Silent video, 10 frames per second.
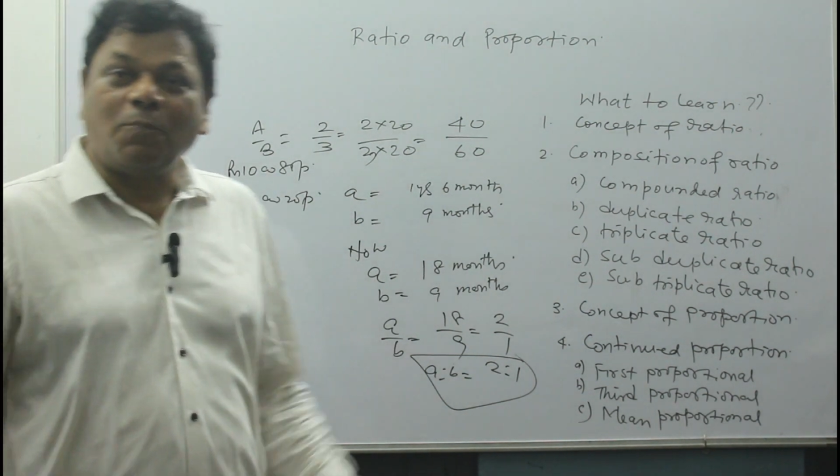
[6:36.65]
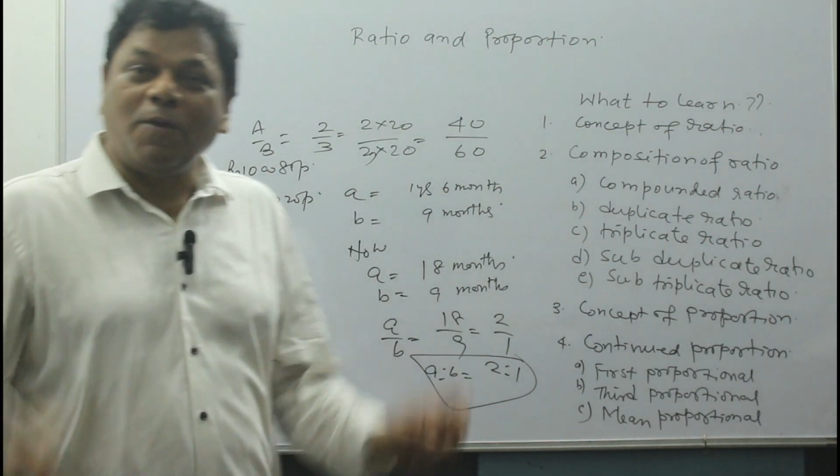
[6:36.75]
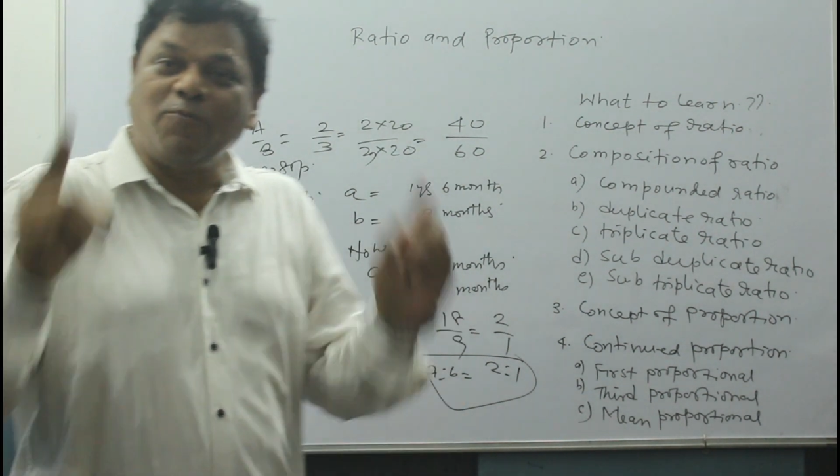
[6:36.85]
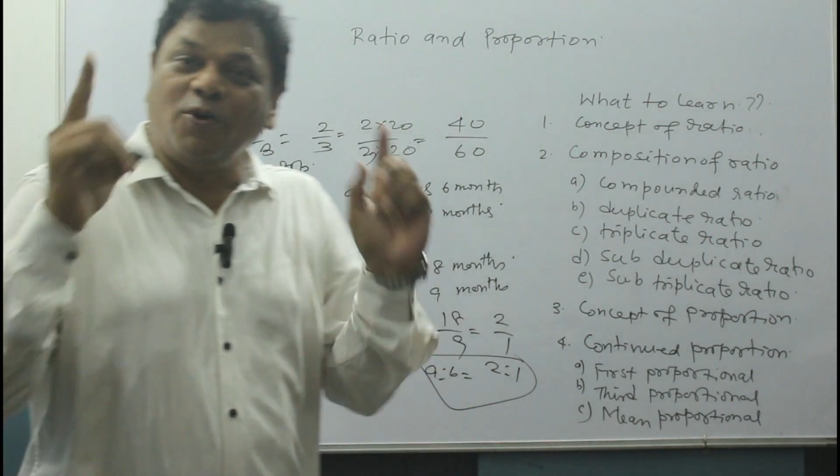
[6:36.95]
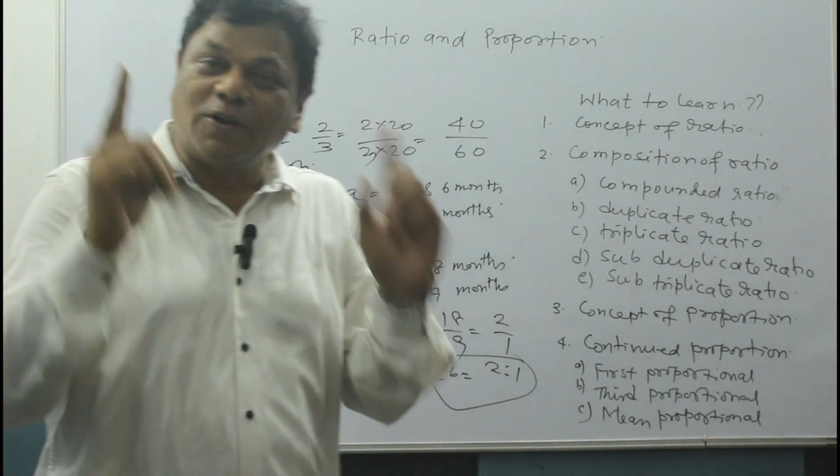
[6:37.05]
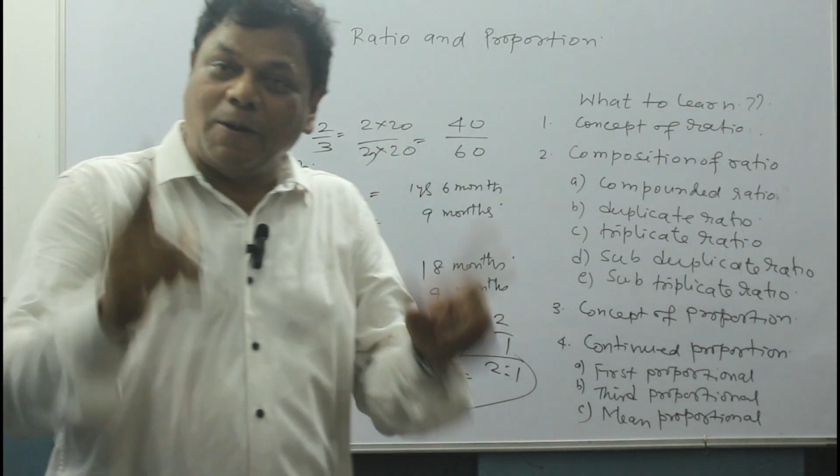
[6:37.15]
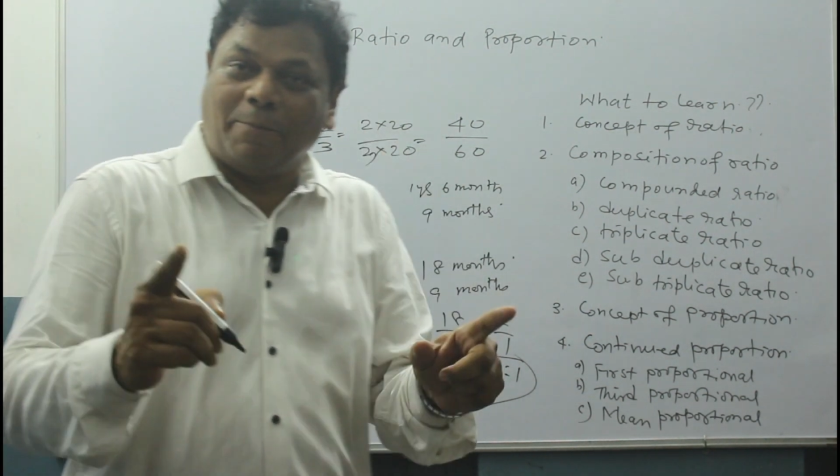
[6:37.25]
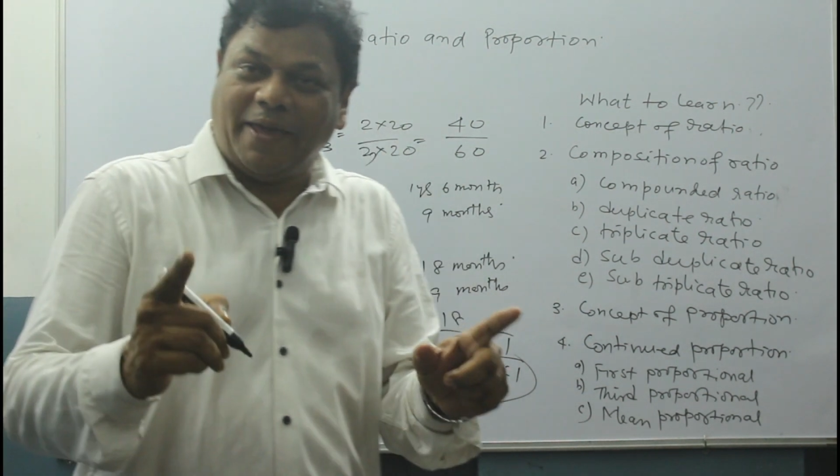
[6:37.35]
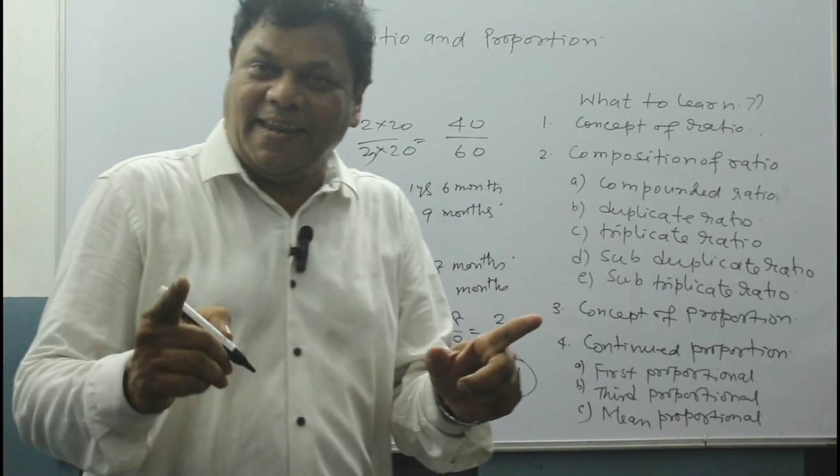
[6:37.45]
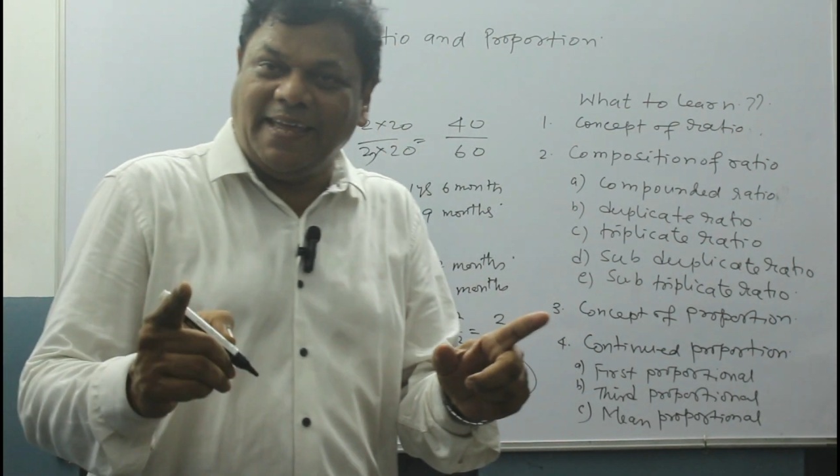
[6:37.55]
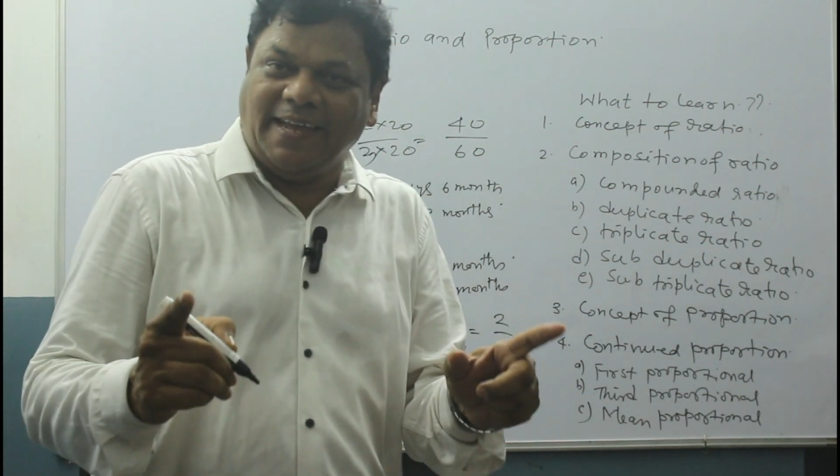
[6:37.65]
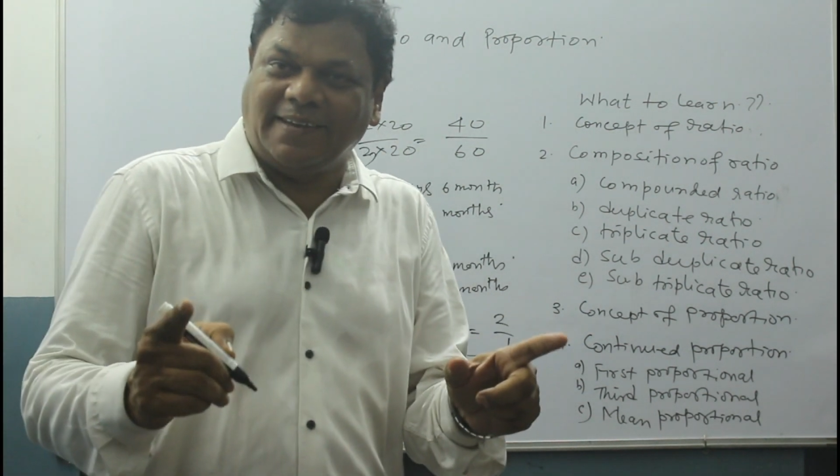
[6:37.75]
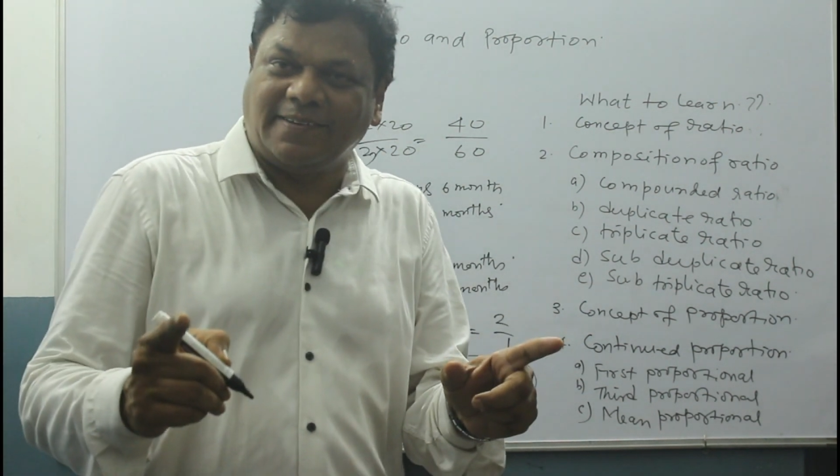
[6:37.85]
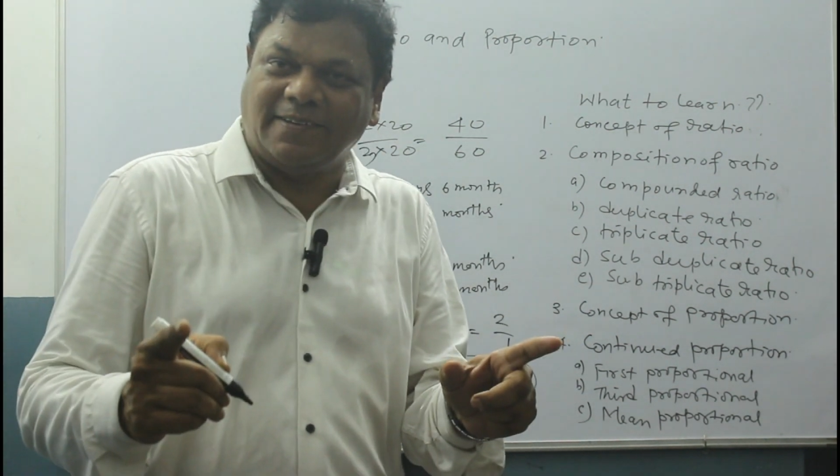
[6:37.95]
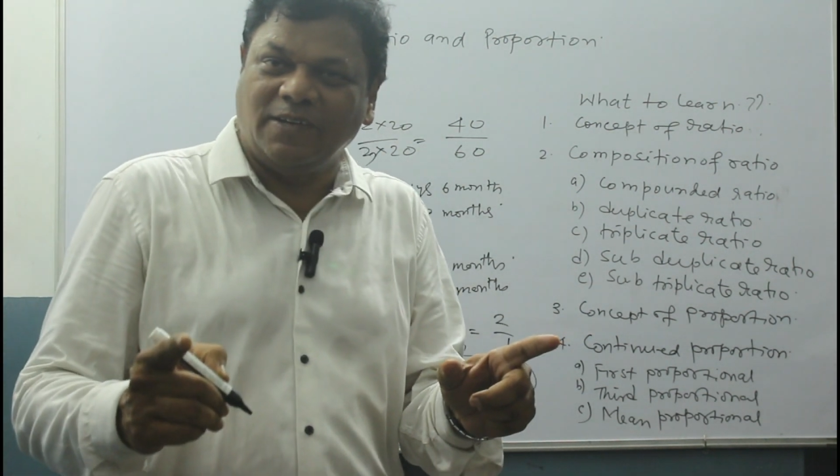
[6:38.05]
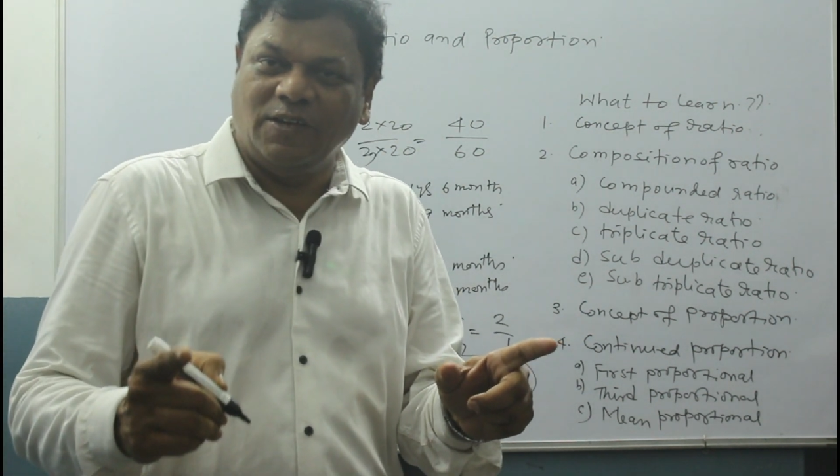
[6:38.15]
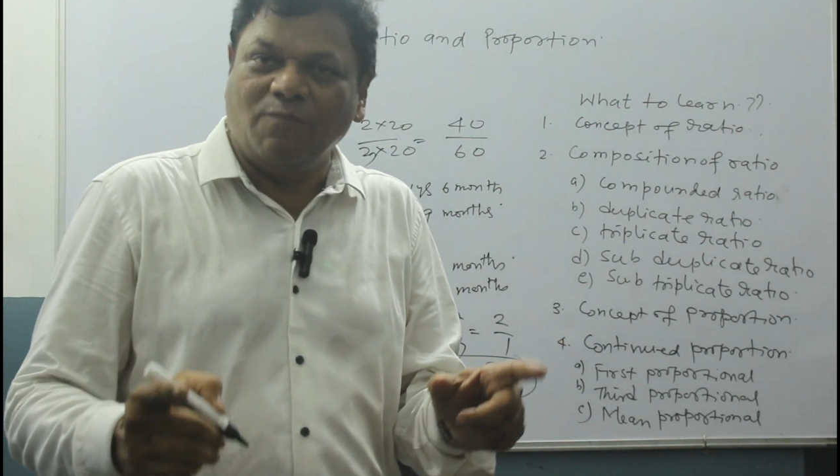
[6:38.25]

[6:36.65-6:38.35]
before comparing it,